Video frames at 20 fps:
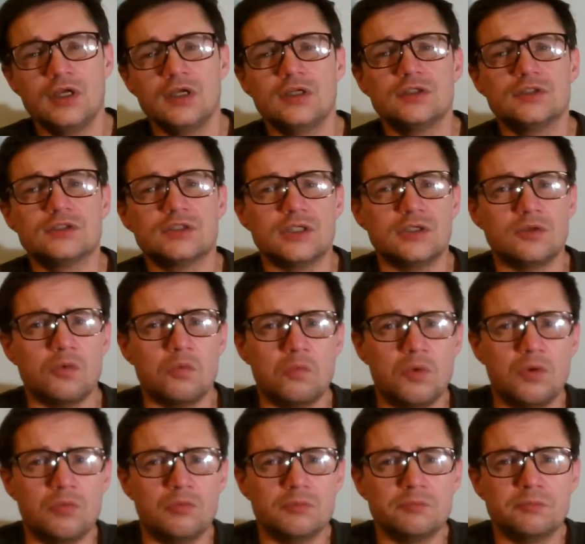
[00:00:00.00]
So
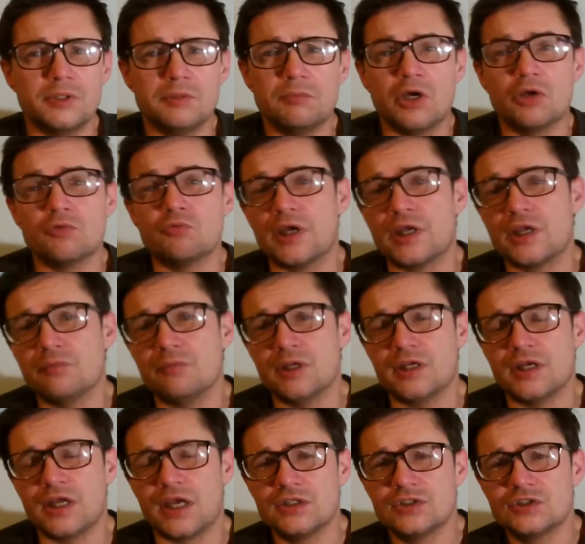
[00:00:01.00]
what would be my
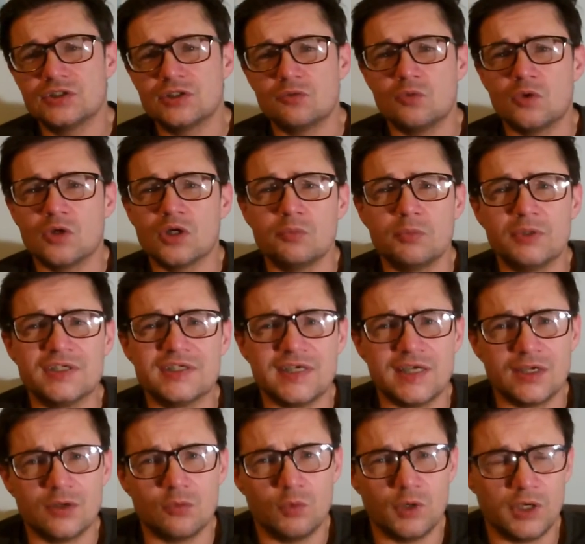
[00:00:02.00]
recommendation and what can we
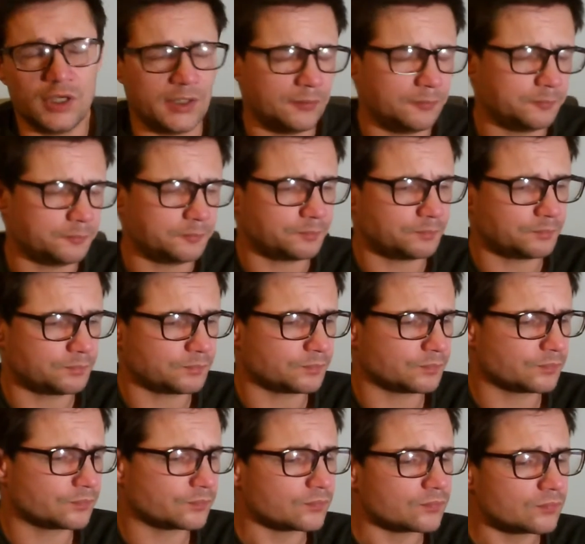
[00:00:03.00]
take away?
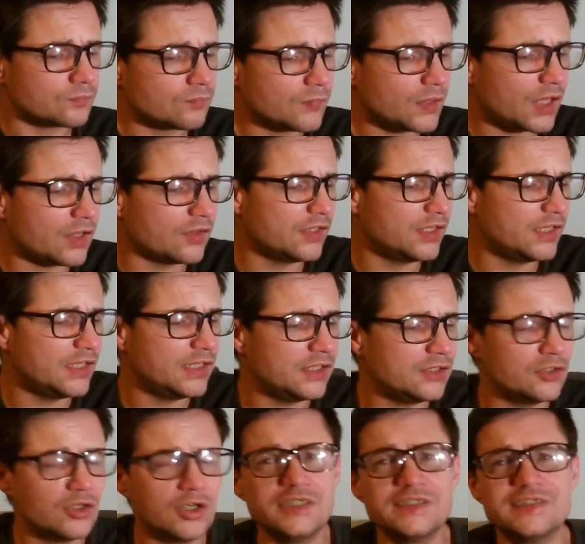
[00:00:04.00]
The
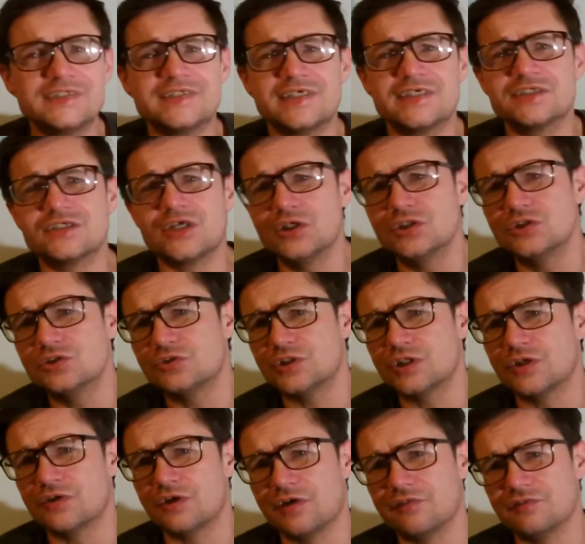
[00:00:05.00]

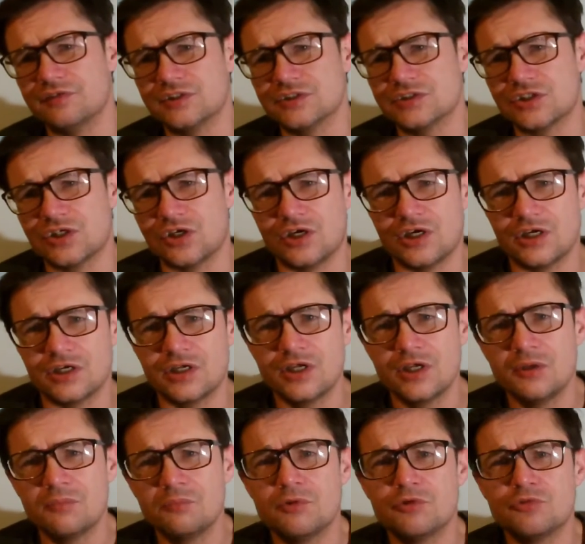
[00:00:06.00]
9600 graphics card
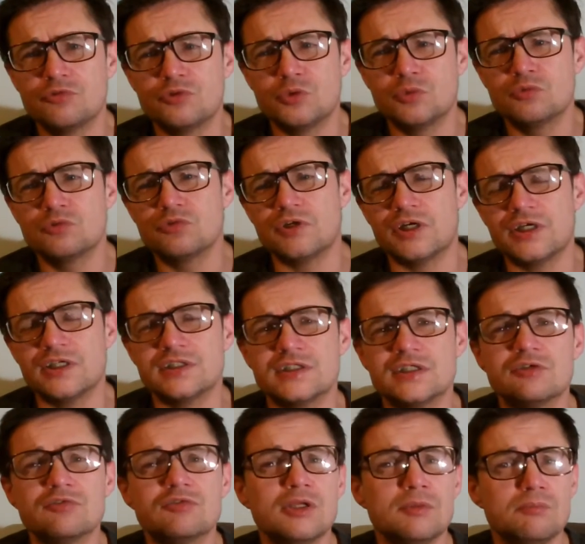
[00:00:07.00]
performed
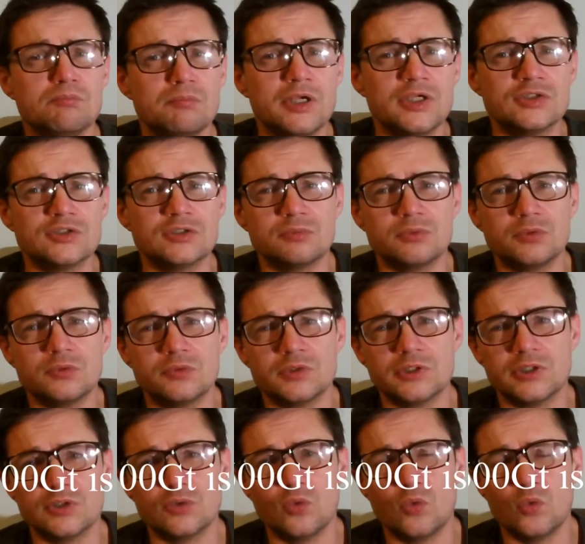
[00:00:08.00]
relatively miserable
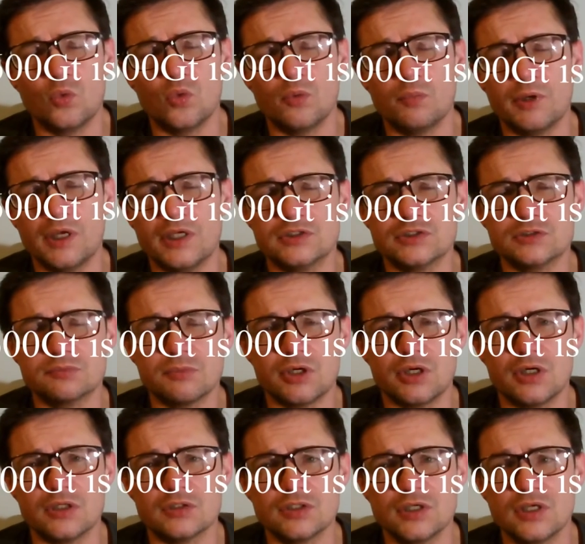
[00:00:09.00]
in all the
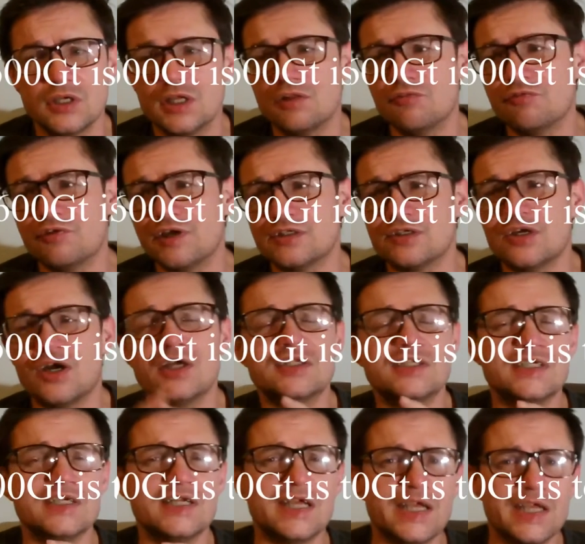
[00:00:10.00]
benchmarks. In fact, I
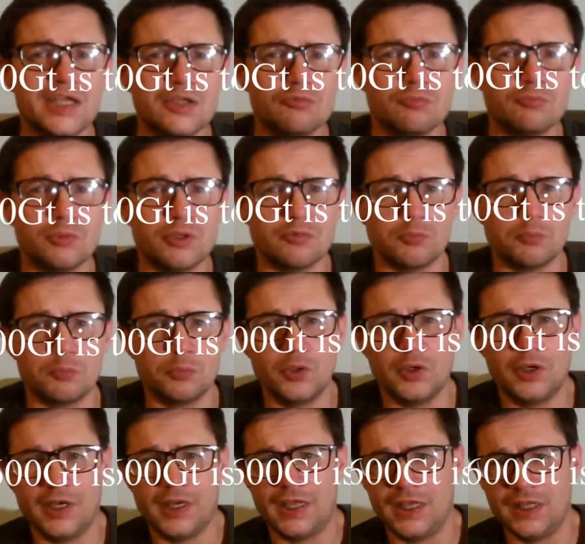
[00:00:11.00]
didn't even bother
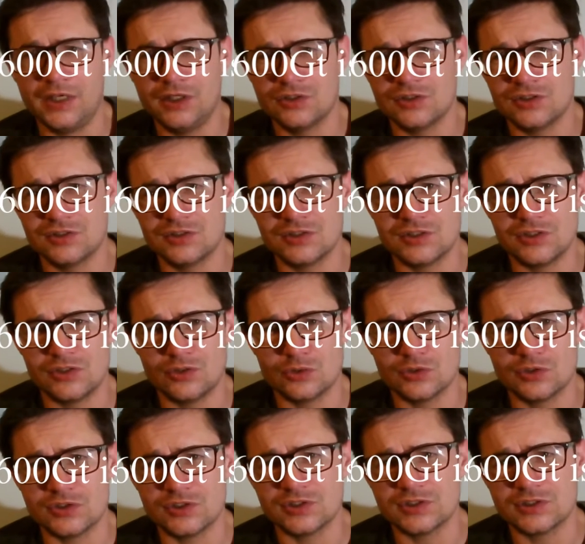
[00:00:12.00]
putting it into the
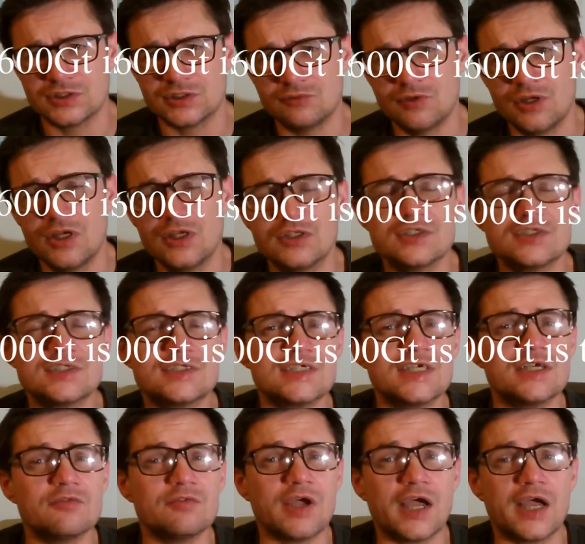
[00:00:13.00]
Xeon system to
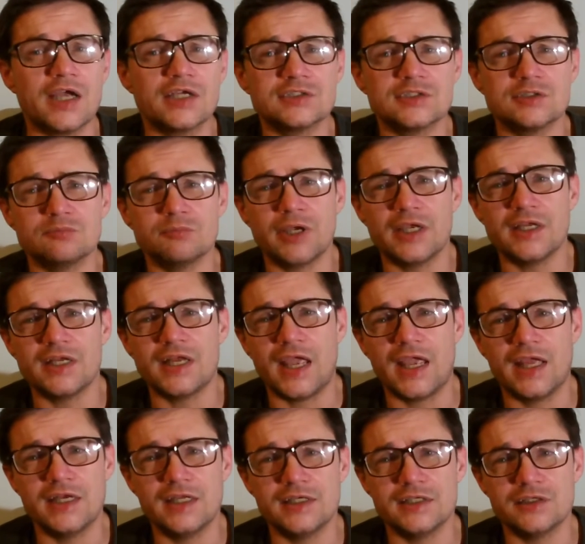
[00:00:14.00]
see if it actually made
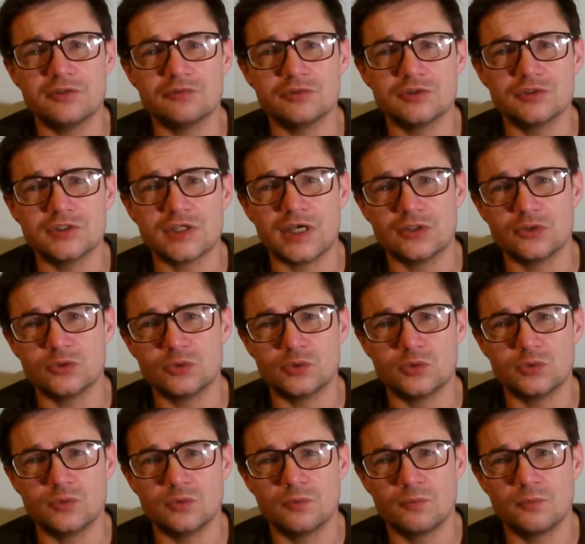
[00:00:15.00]
any difference at all.